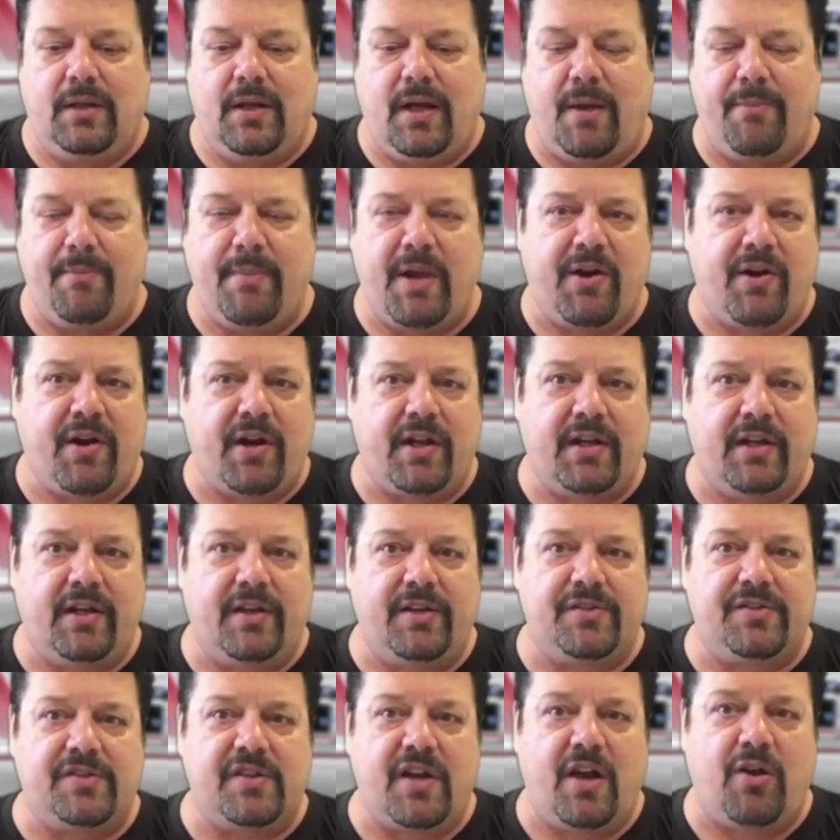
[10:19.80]
America
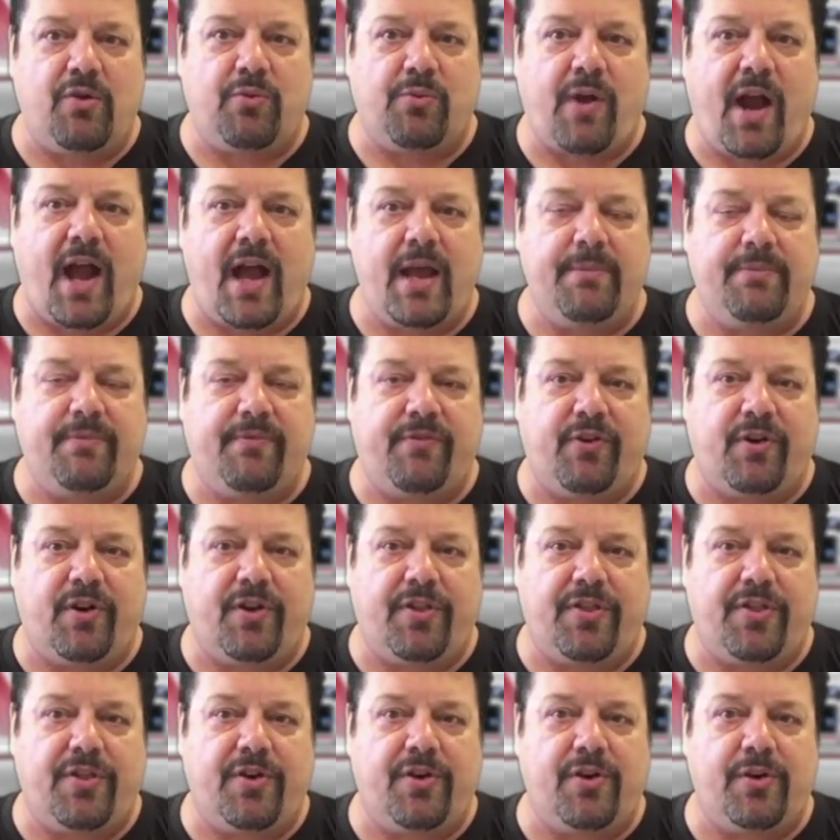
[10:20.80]
is now ripe for
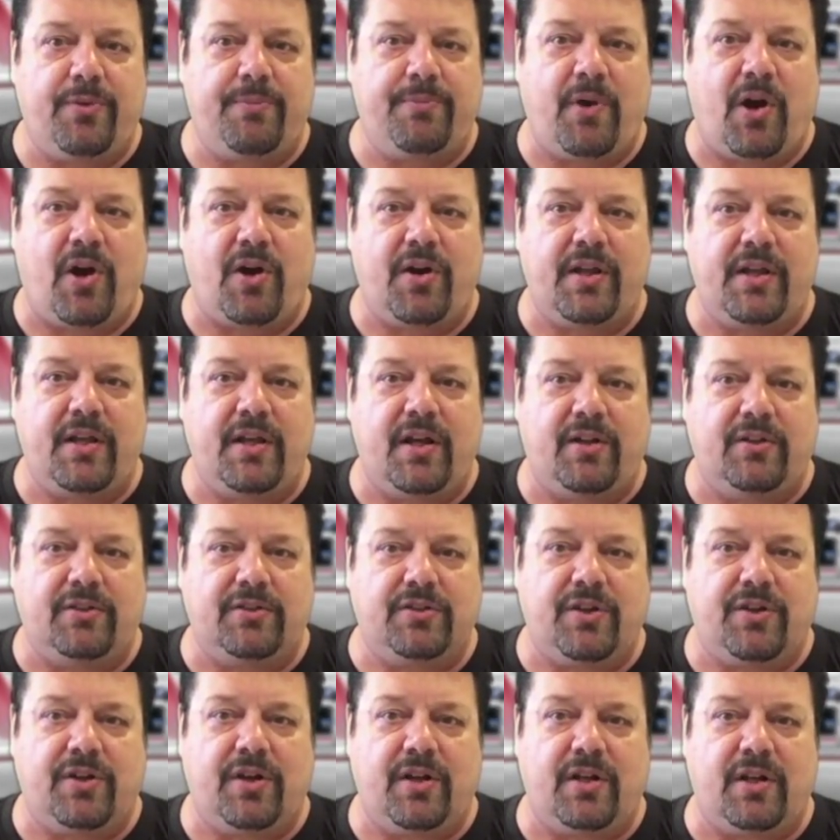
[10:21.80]
a third-party
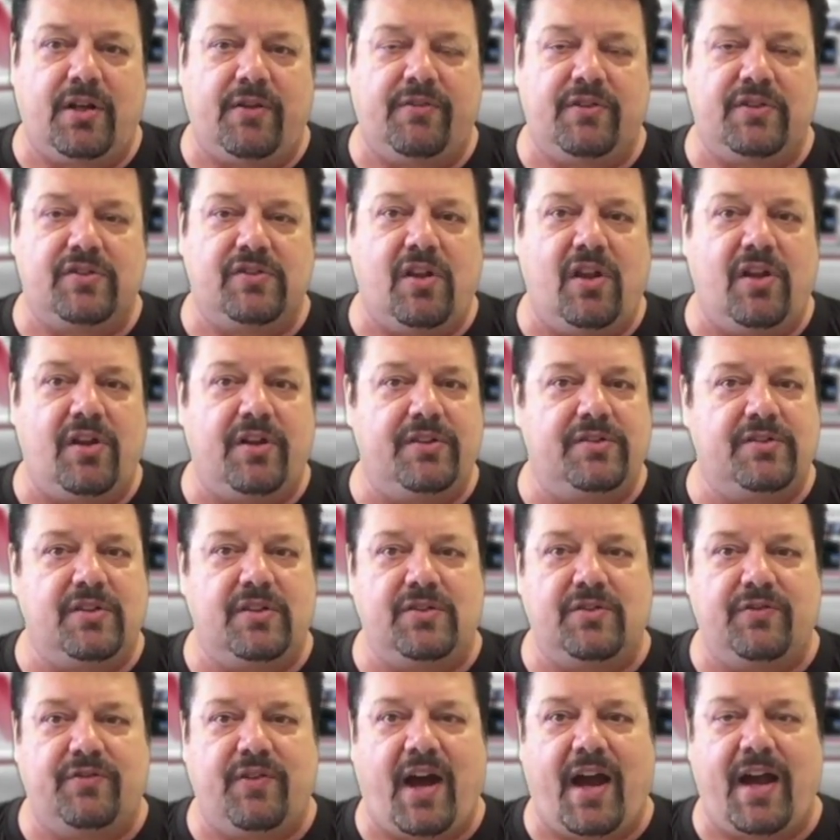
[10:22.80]
alternative as long as
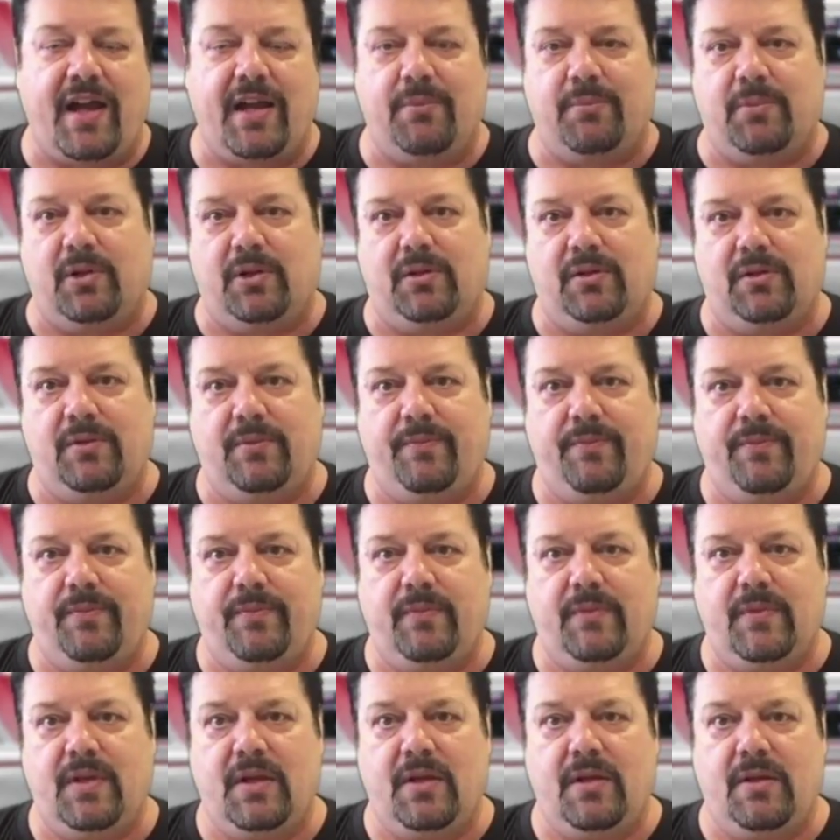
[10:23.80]
it's viable.
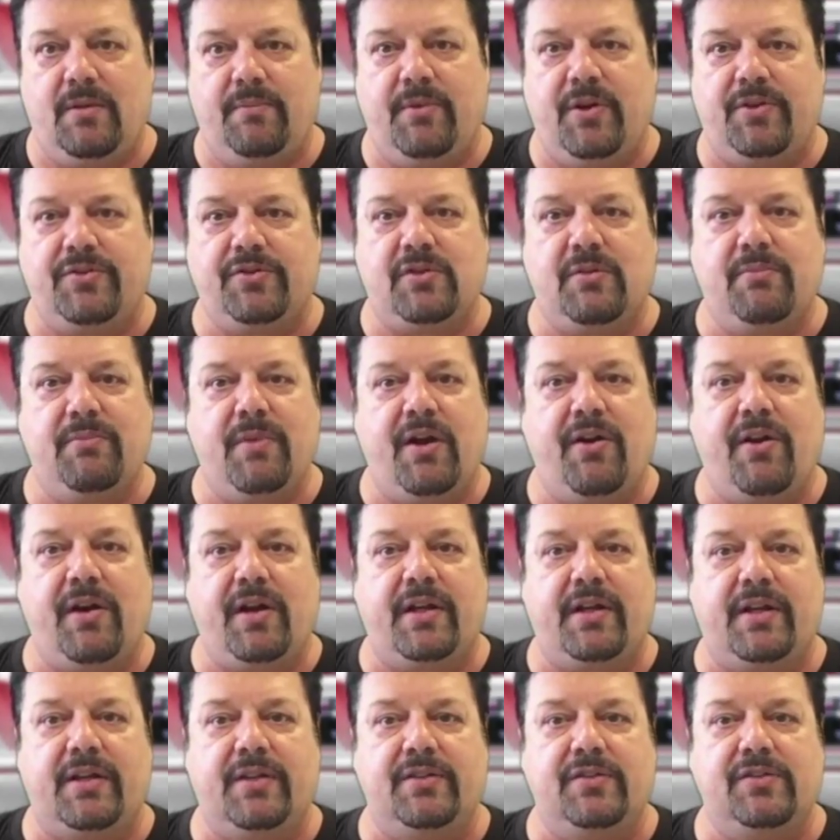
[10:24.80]
Most
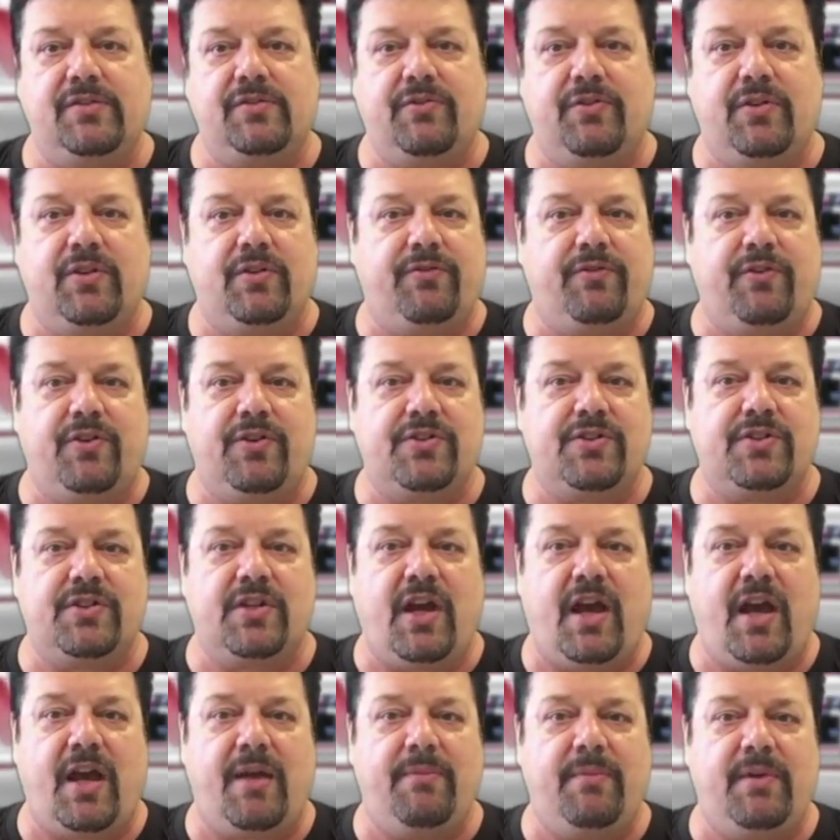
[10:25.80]
Americans, for the first
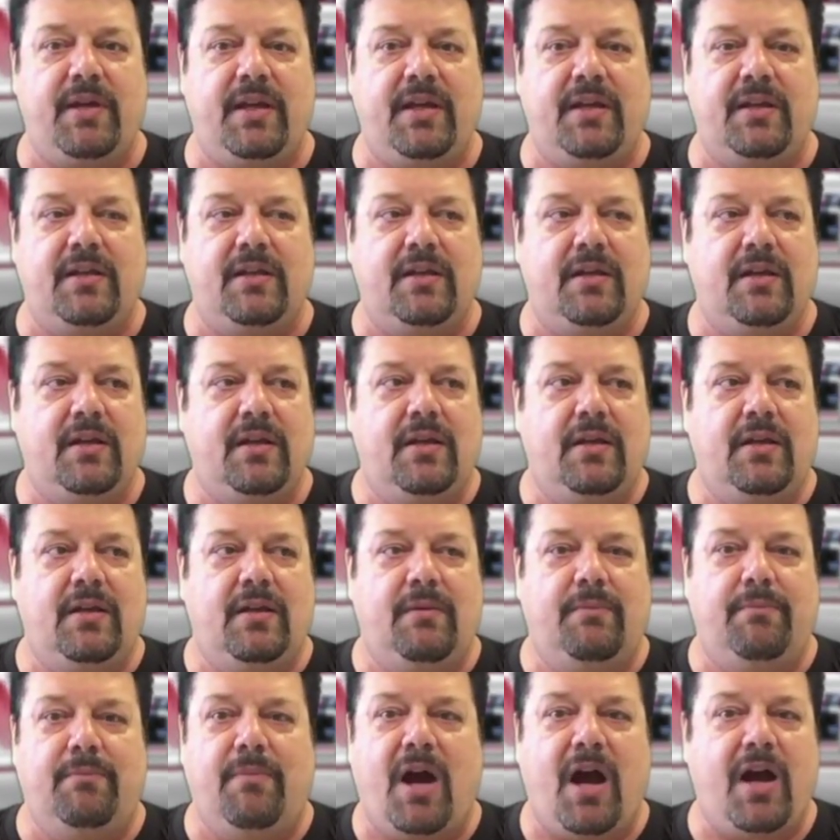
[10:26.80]
time in
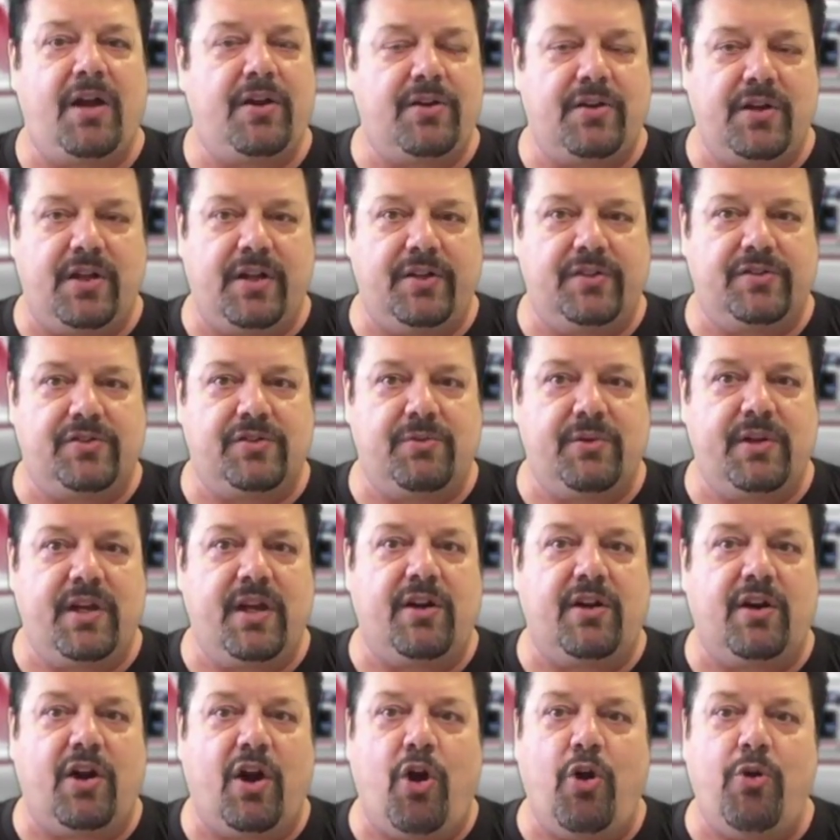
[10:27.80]
modern history,
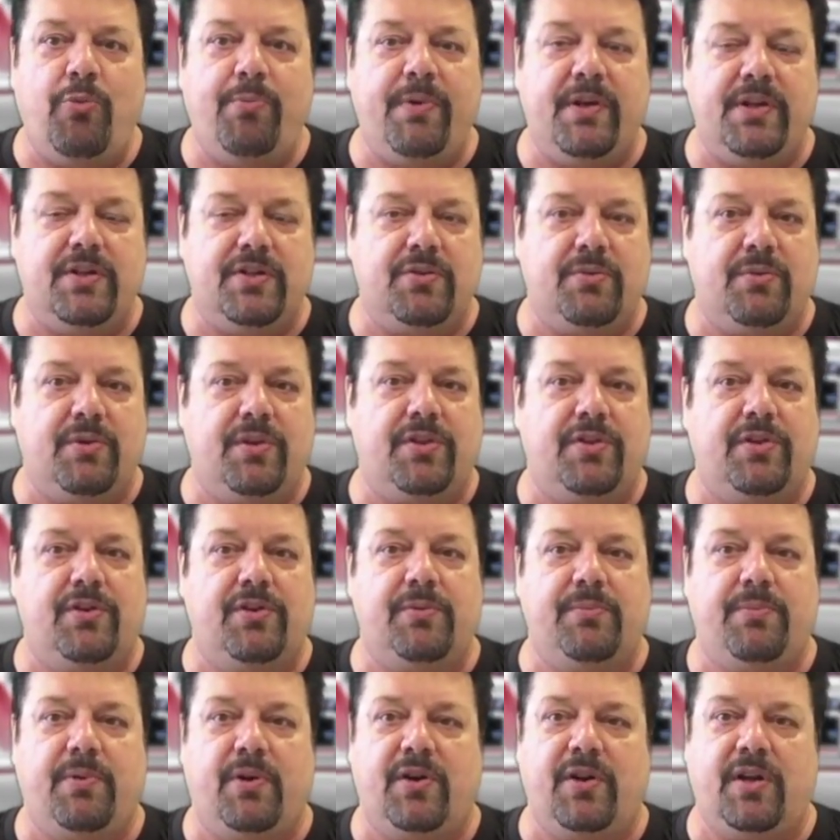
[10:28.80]
are open to a
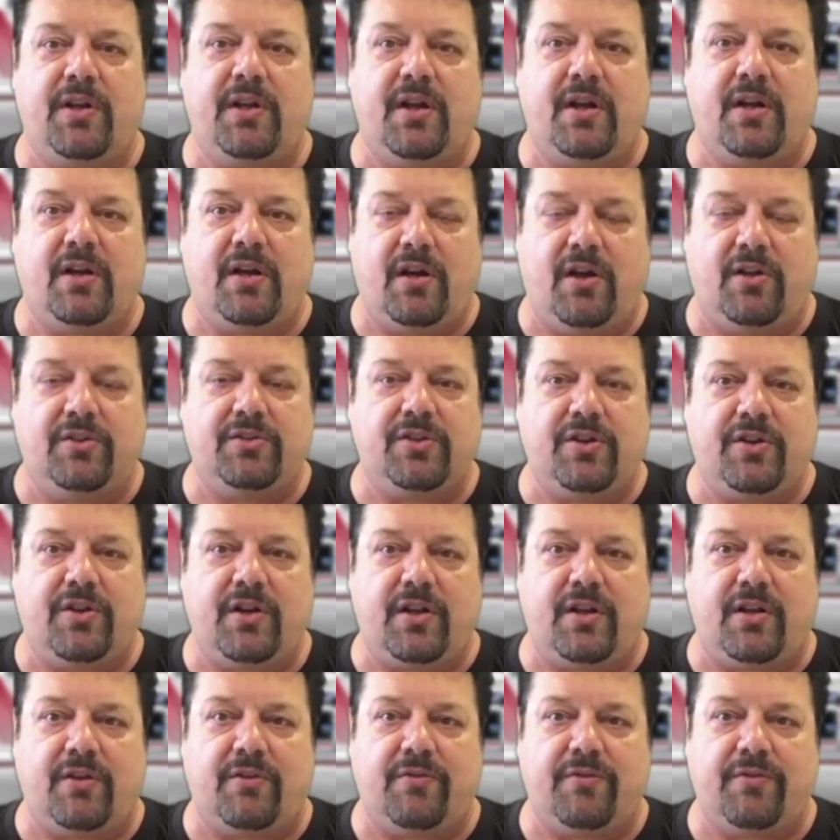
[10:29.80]
third-party
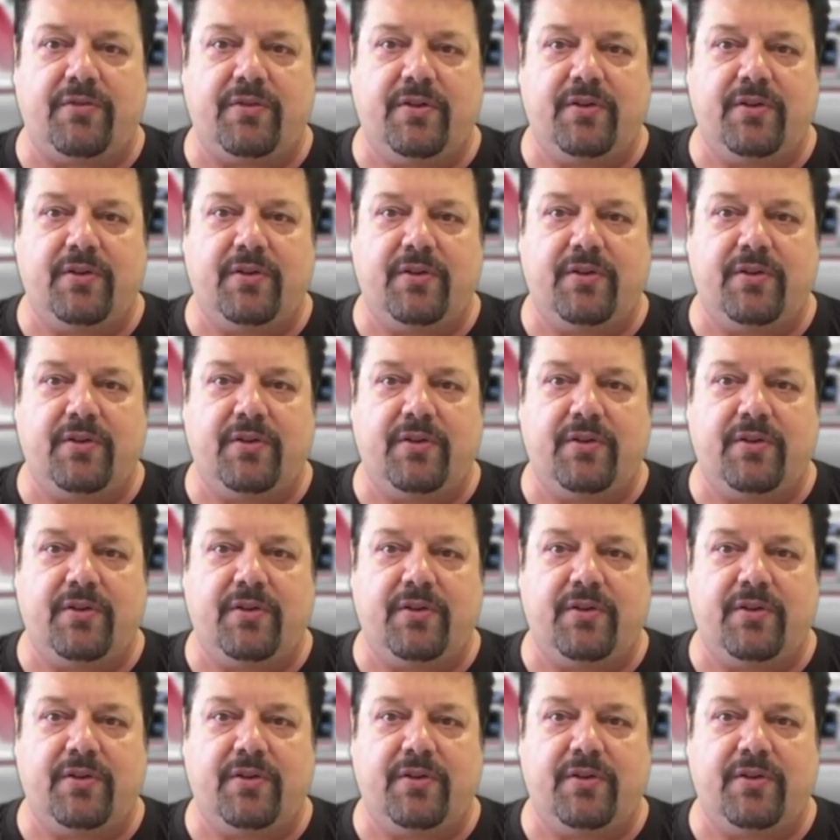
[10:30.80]
alternative.